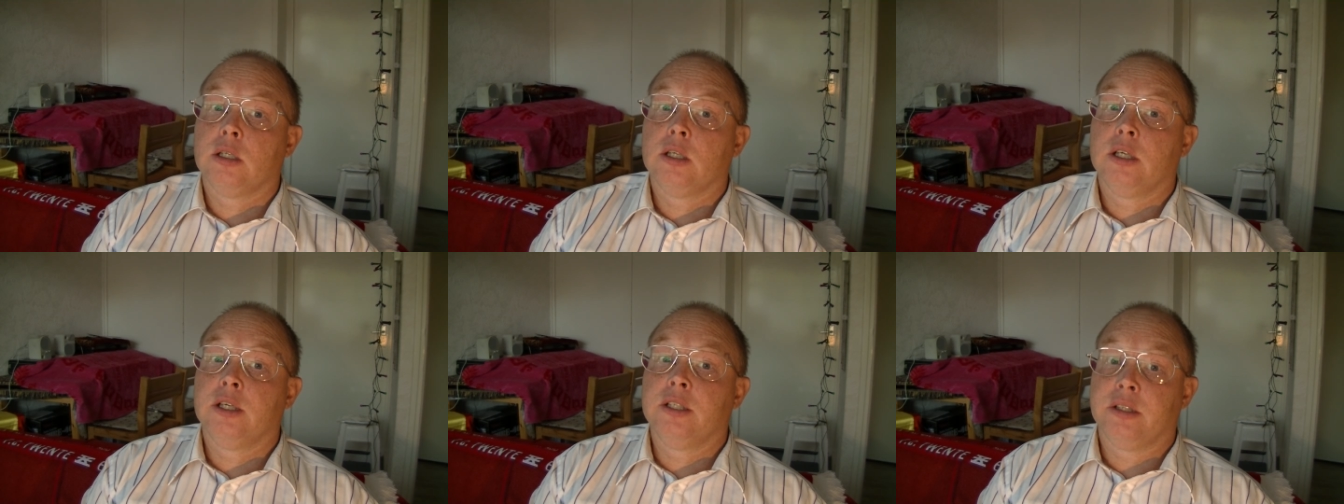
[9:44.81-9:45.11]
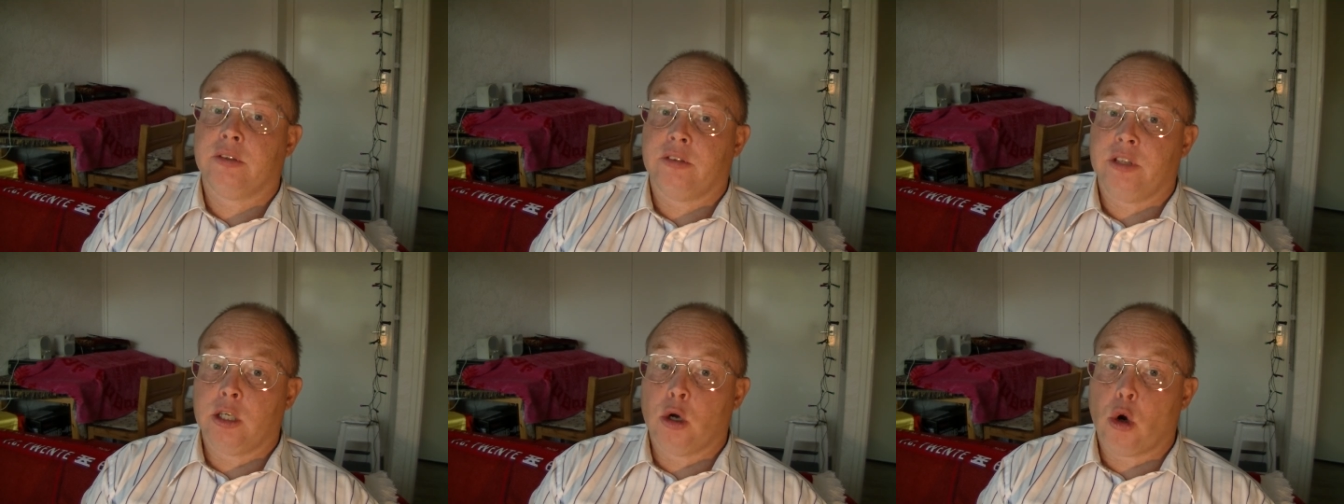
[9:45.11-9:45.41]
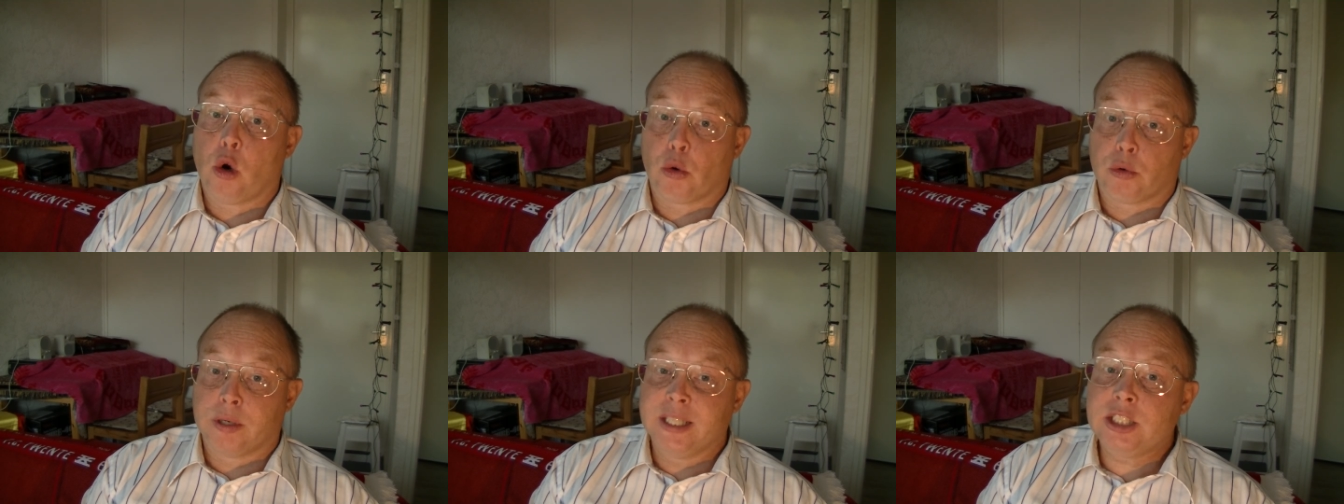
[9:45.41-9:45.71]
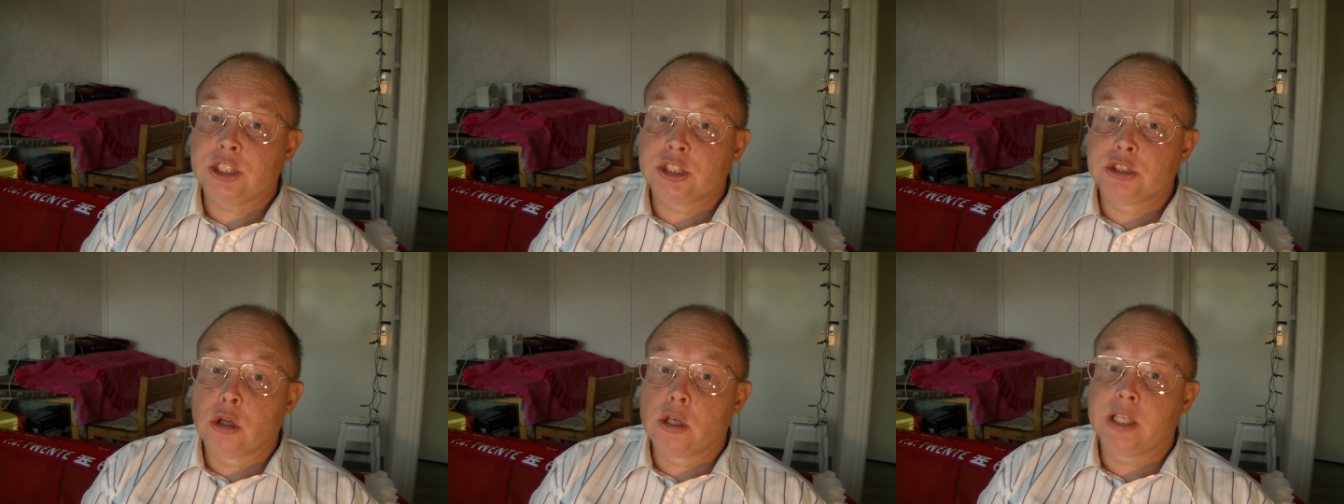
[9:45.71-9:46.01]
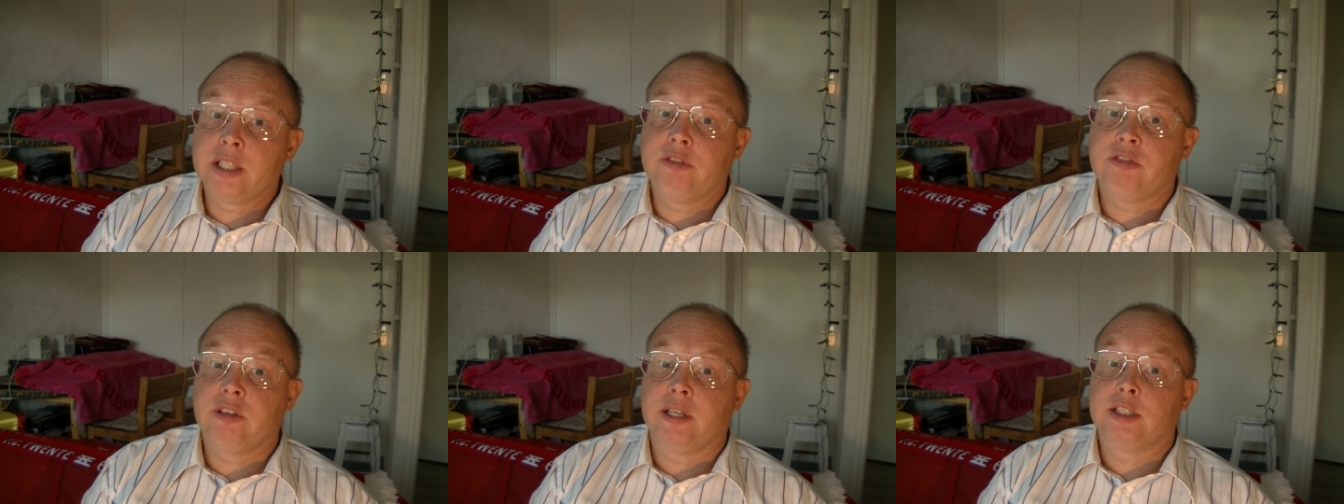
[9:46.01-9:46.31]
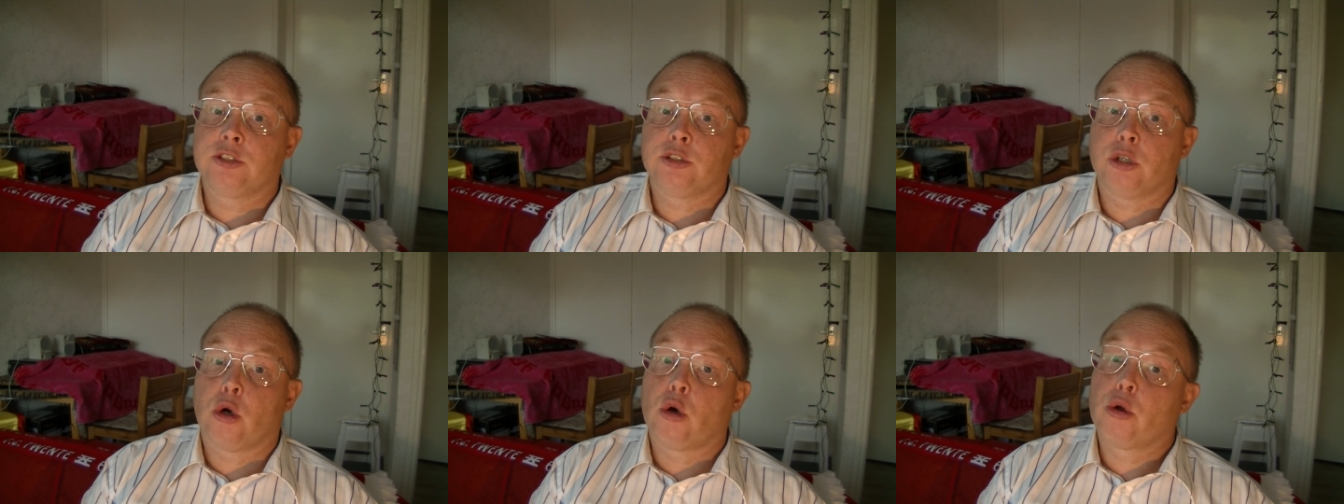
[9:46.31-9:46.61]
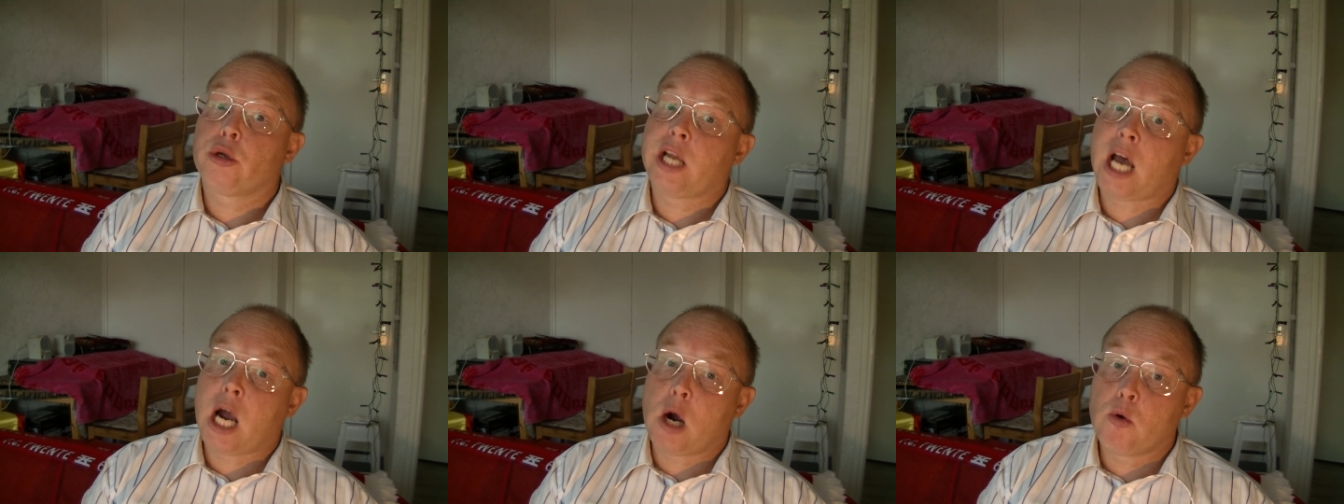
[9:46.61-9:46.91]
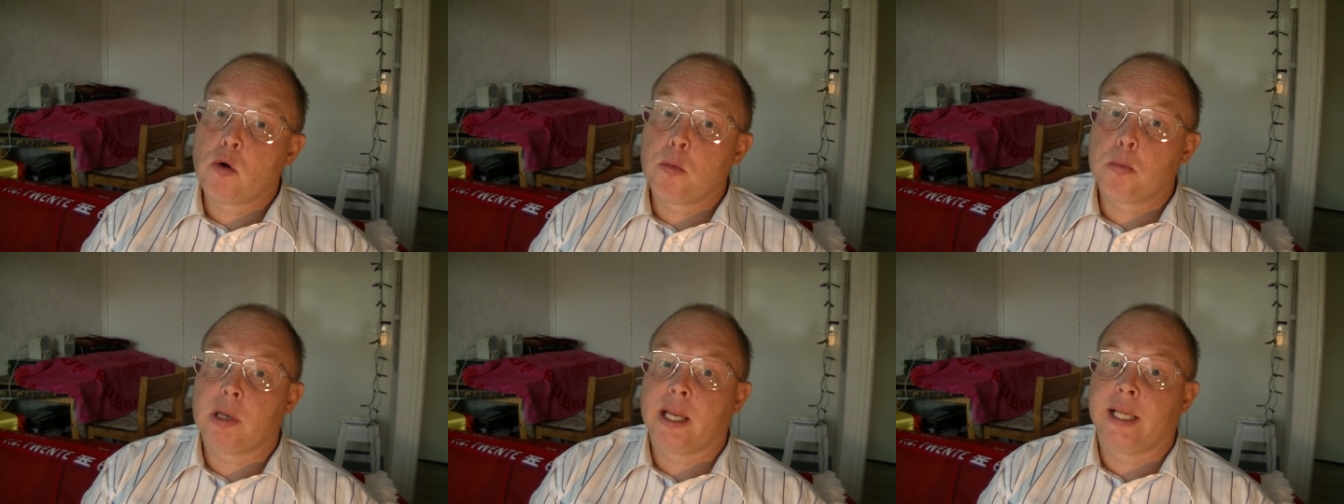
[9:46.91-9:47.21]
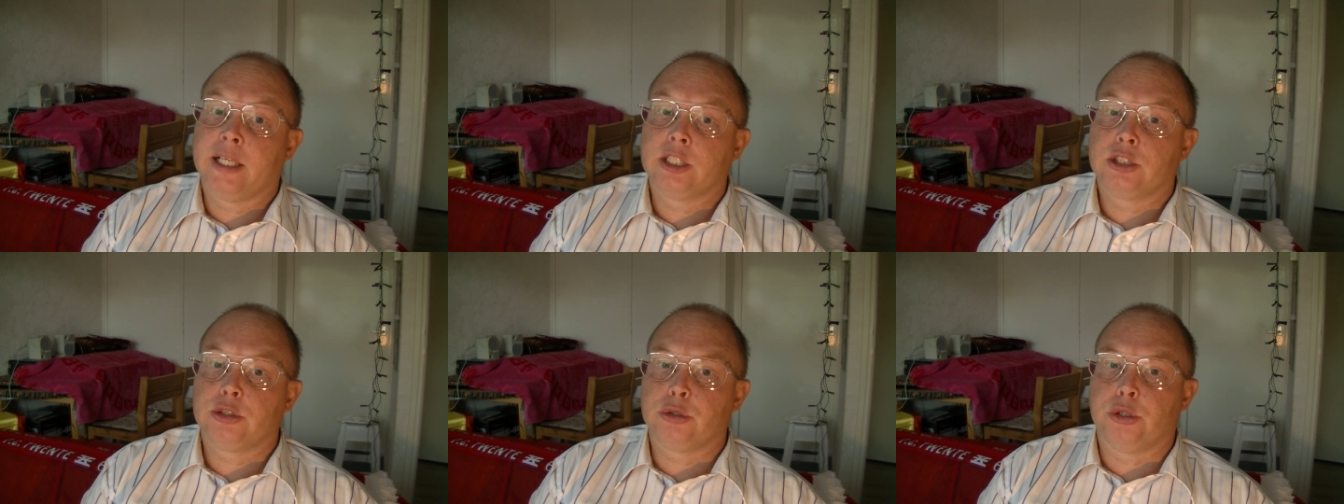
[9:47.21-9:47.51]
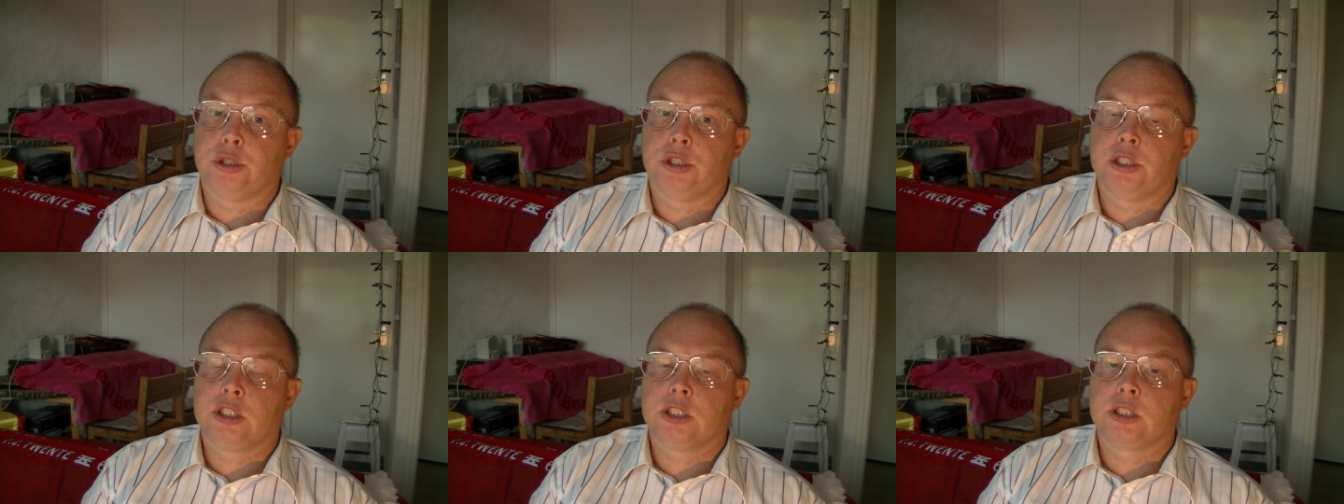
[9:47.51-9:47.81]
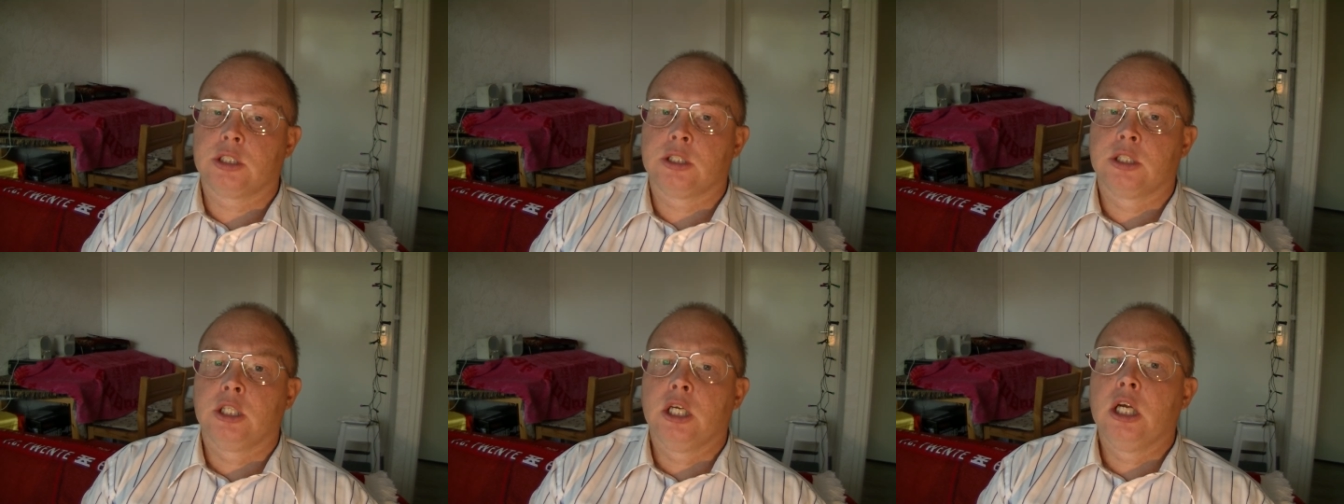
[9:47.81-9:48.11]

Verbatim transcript: an original event on our planet Earth